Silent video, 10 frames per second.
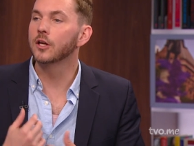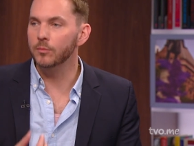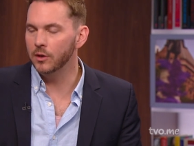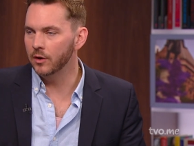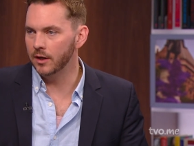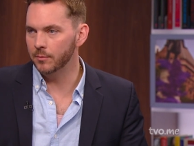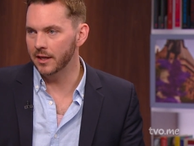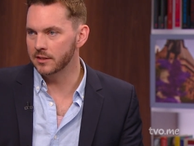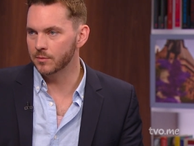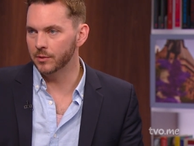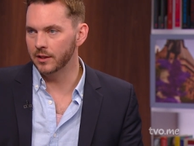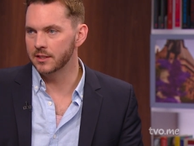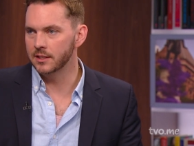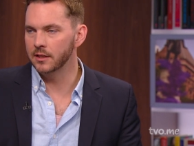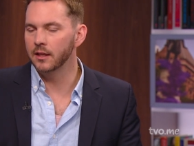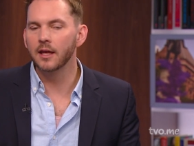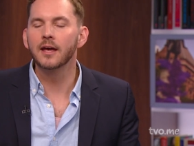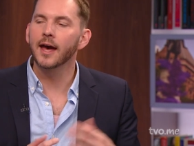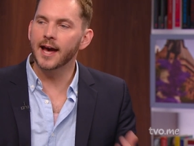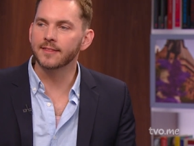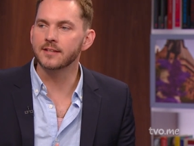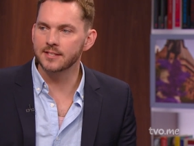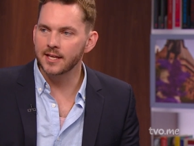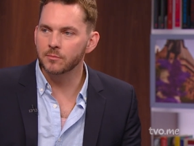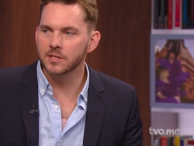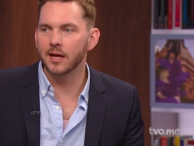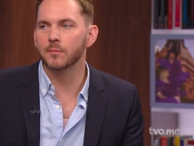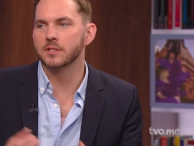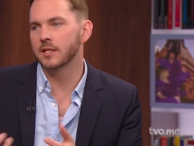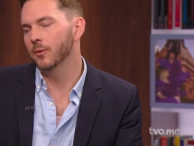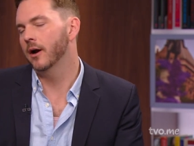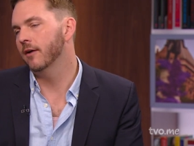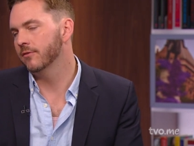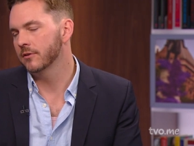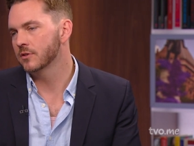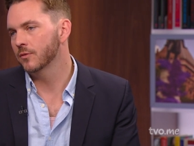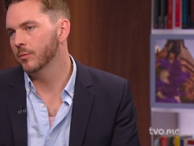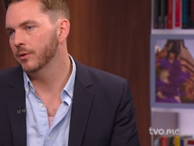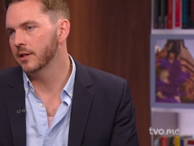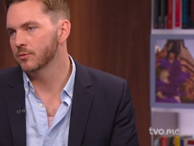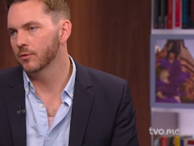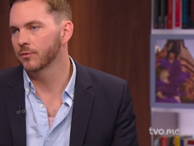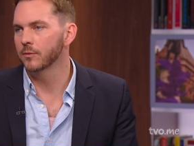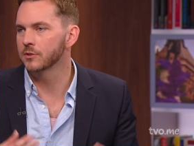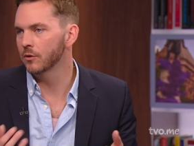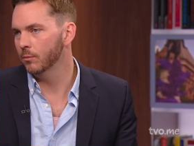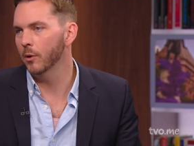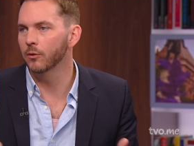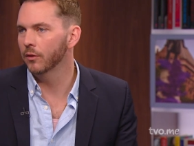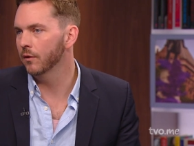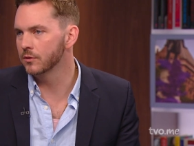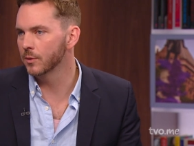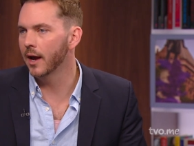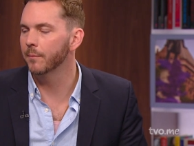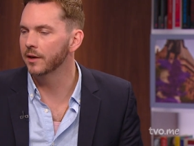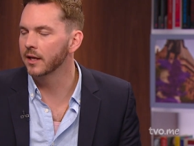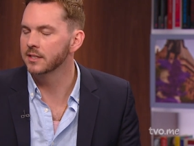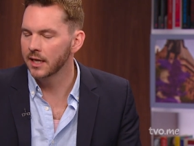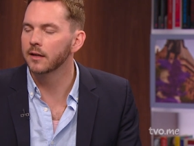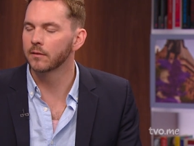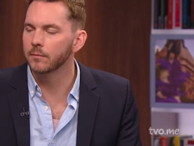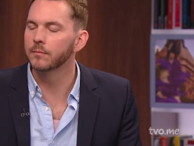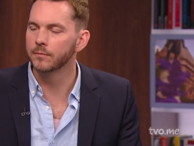community-based policing at the same time as there were efforts for police reform. So both of those were happening in tandem.